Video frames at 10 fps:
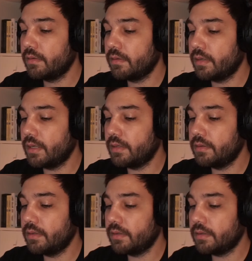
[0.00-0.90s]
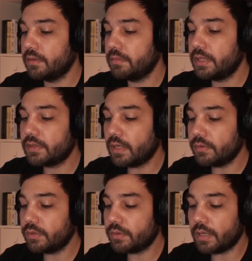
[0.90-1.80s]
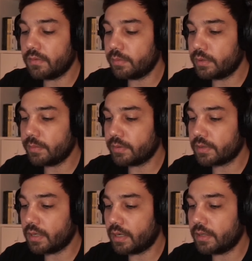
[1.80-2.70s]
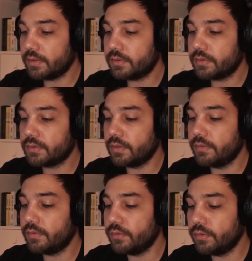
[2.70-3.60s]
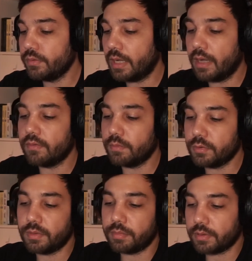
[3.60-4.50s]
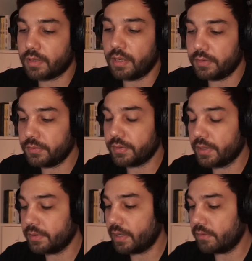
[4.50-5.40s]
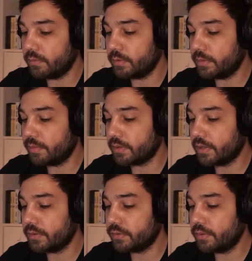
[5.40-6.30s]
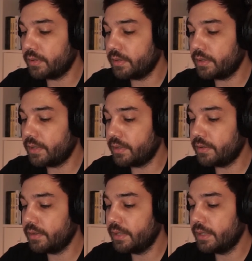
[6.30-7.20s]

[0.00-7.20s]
And this allows you to have multiple cars. So if you do have multiple cars, you can have multiple cars stored in here.